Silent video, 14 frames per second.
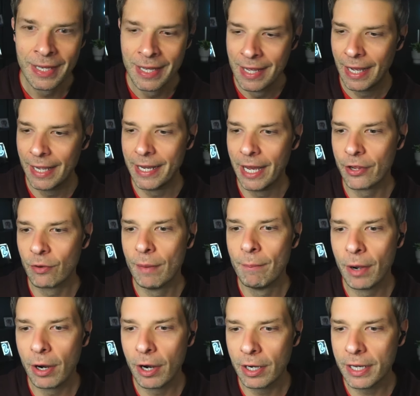Another one,
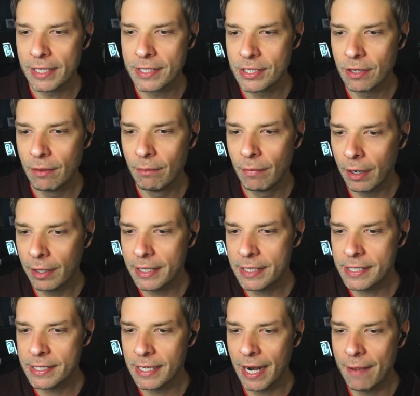Marcus. So Marcus
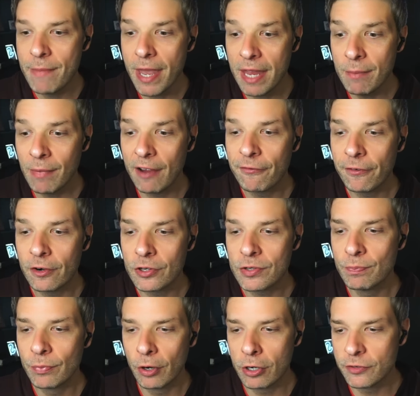said, I made my first
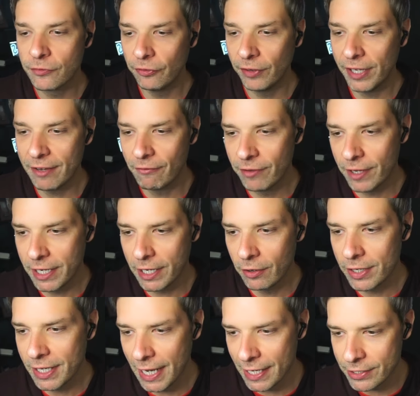Merge Fleet video
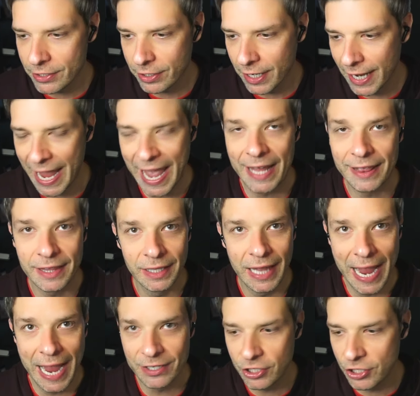yesterday at the
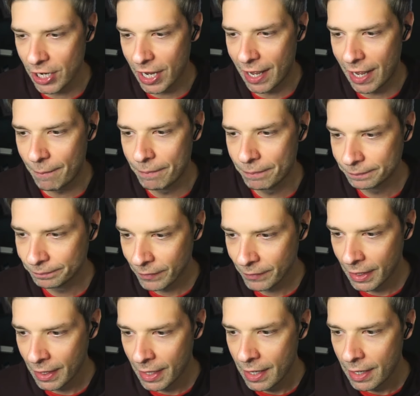last job.
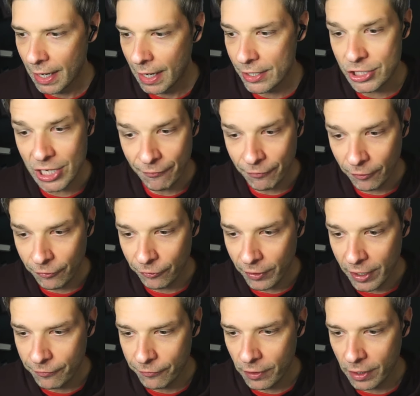I shot for
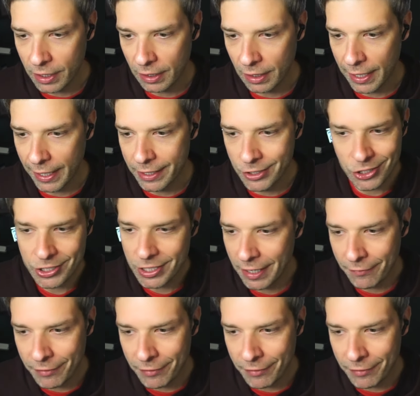free for a client just to give it a